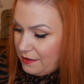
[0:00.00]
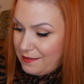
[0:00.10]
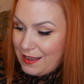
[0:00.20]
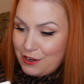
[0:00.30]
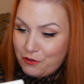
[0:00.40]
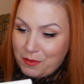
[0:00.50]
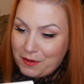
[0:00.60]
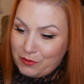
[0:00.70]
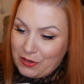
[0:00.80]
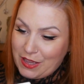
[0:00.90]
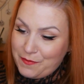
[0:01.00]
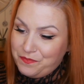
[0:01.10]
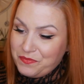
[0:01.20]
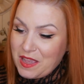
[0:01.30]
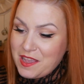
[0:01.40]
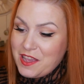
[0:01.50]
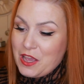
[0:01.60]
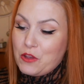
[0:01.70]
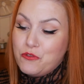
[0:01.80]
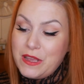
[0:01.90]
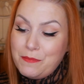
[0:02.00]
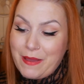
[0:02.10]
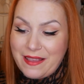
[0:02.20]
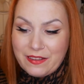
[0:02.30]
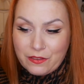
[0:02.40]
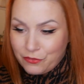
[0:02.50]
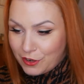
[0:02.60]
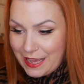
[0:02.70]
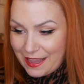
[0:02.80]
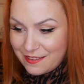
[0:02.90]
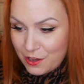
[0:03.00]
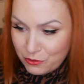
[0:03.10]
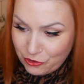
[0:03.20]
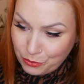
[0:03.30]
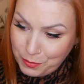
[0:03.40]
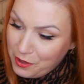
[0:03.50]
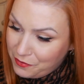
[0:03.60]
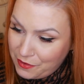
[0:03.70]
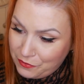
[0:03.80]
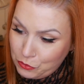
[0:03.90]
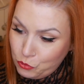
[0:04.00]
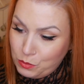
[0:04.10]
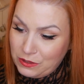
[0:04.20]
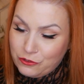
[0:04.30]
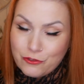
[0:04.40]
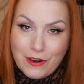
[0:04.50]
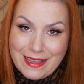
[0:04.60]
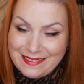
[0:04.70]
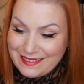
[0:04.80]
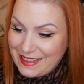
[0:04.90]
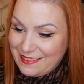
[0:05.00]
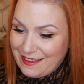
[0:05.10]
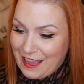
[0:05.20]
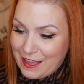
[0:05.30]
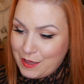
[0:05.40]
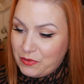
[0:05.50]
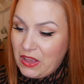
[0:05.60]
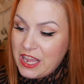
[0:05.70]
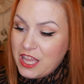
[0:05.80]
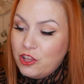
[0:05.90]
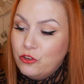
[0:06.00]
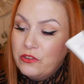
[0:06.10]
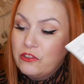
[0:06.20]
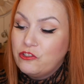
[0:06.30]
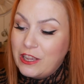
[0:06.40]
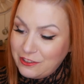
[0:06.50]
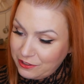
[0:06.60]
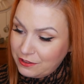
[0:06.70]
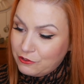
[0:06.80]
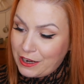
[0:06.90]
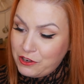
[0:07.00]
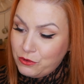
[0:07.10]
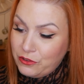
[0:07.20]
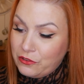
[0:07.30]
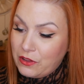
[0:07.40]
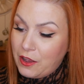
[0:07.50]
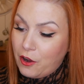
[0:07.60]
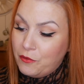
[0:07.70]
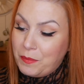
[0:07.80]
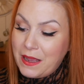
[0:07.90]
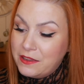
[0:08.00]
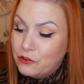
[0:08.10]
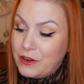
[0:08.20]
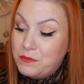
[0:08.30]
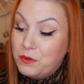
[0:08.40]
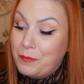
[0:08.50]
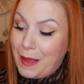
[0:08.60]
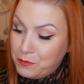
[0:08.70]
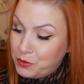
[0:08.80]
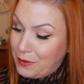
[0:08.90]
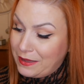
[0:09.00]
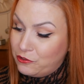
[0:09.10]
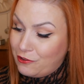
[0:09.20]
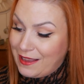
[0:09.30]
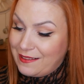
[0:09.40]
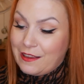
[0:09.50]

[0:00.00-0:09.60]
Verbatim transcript: I tell you about it a cream based exfoliator which is perfect for normal to drier skin types it uses gentle granules of biodegradable bamboo extract